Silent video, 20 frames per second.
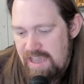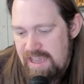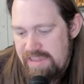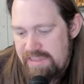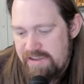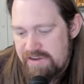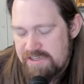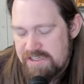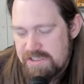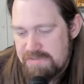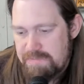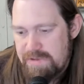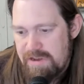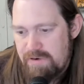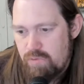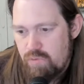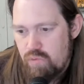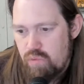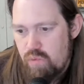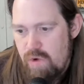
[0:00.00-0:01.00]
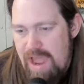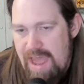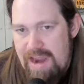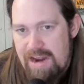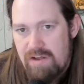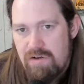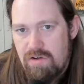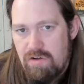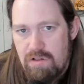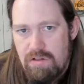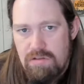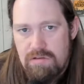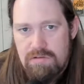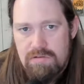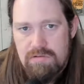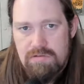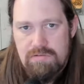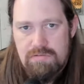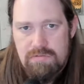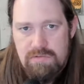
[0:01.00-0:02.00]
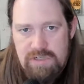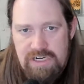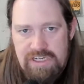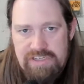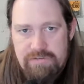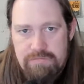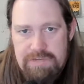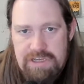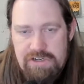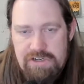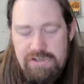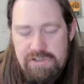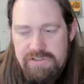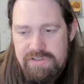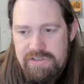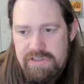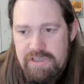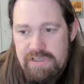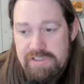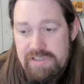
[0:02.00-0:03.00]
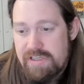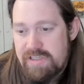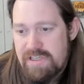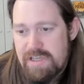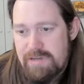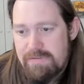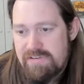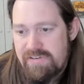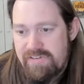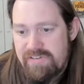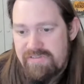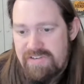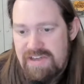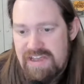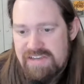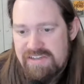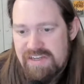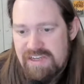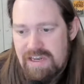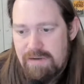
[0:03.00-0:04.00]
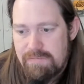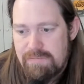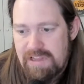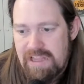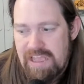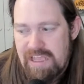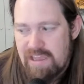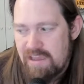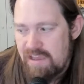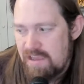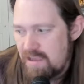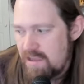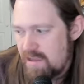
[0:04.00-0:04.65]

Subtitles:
and there's just been radical transformations. There's other times I've been fasting, and I'm in like,